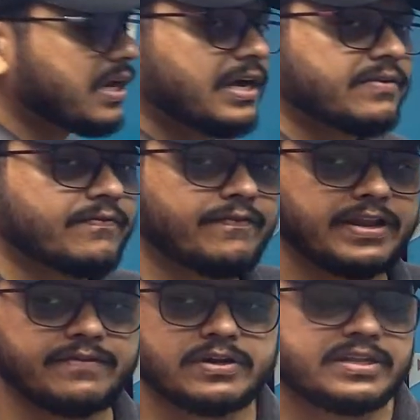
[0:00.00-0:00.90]
are,
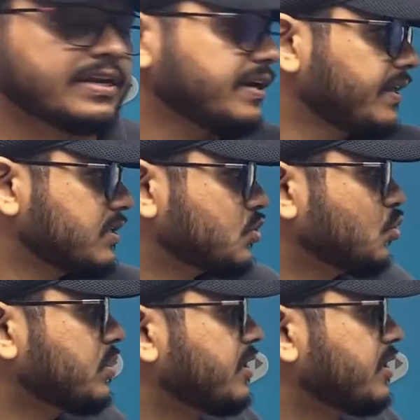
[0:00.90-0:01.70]
whenever they are getting stored,